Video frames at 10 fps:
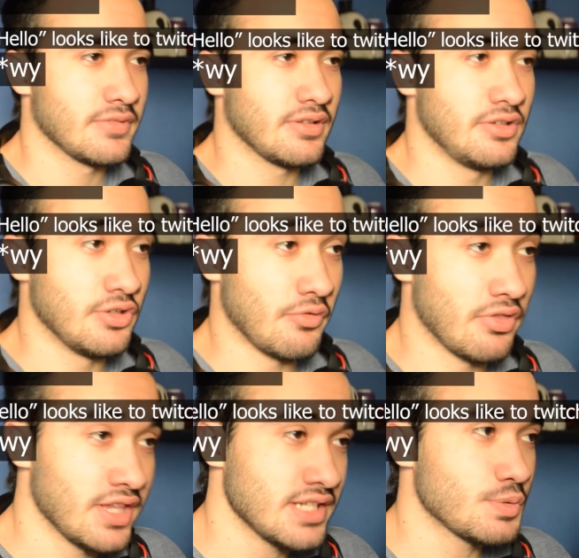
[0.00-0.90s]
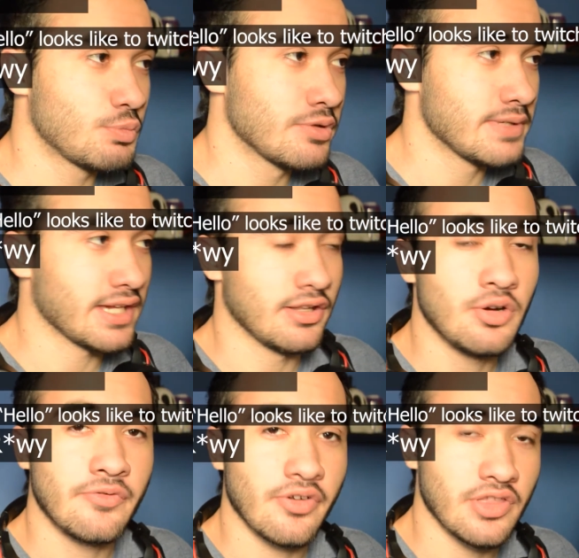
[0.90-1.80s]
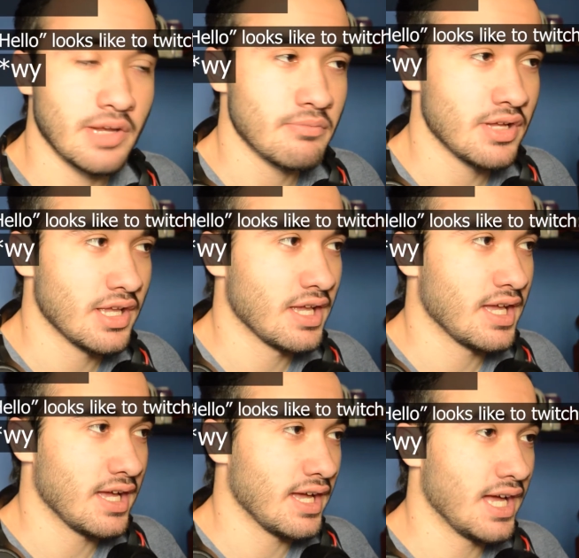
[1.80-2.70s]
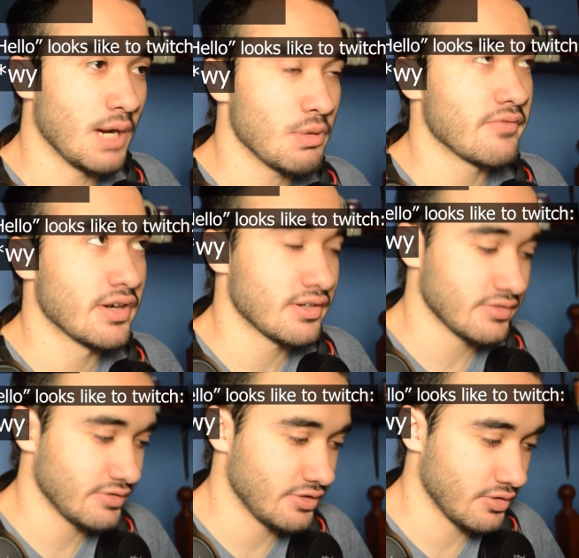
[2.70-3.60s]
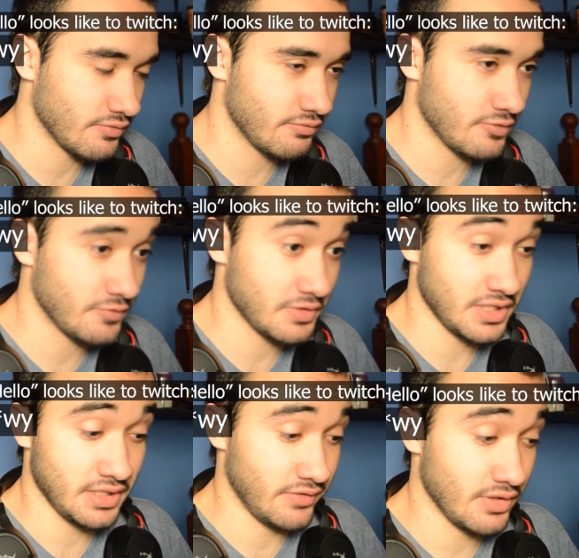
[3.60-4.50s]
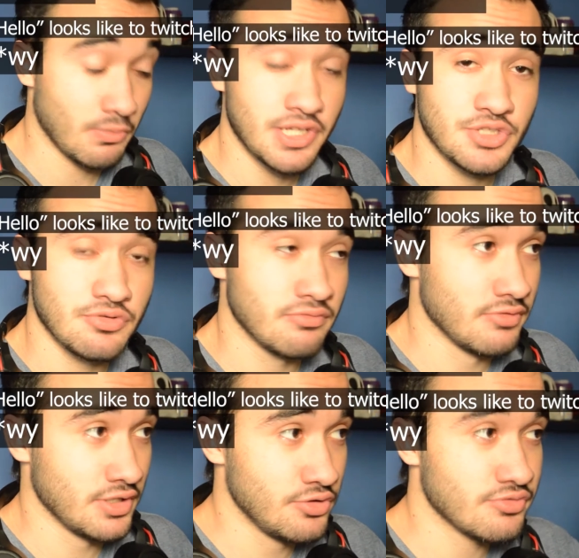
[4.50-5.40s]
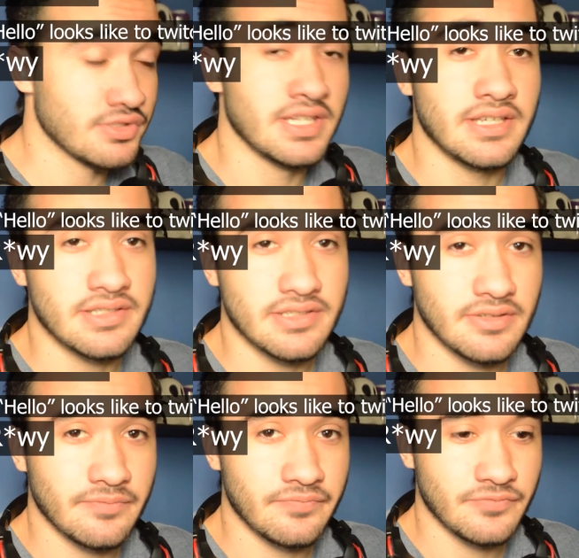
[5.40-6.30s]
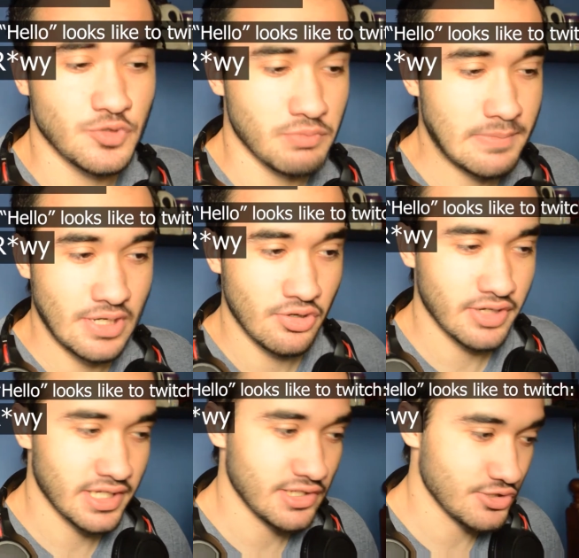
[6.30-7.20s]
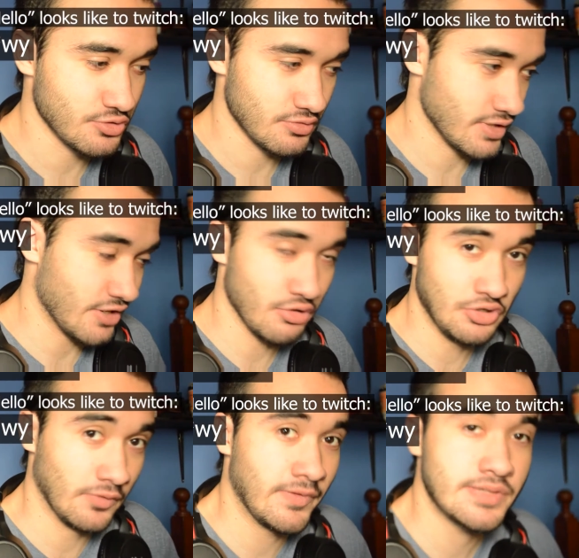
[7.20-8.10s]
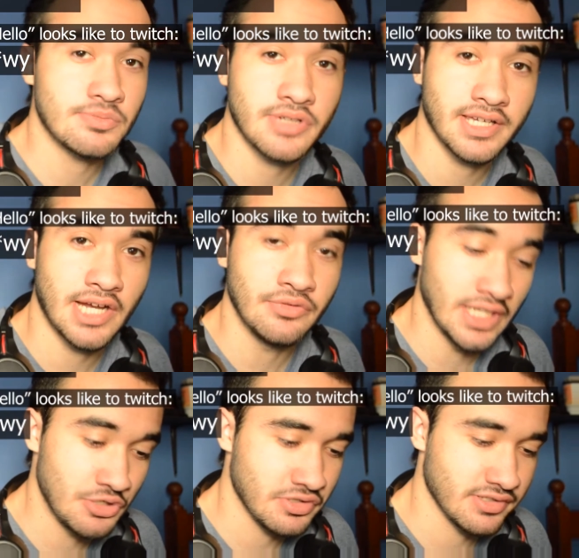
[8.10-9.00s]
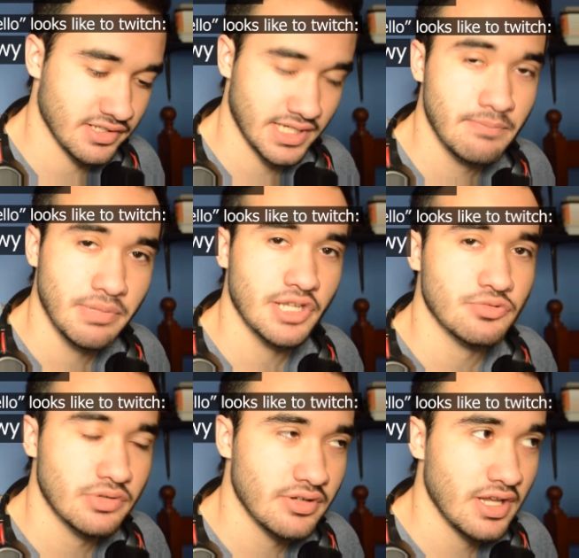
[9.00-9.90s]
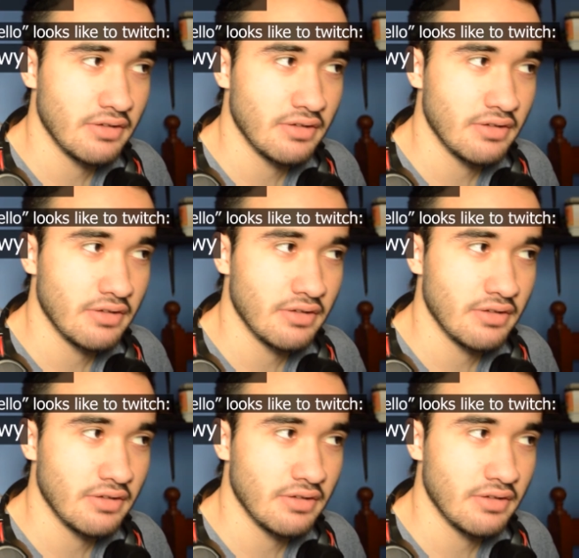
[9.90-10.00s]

This would be hello for them. However, if they wanted to use this to maybe log into your Facebook account that uses the same password,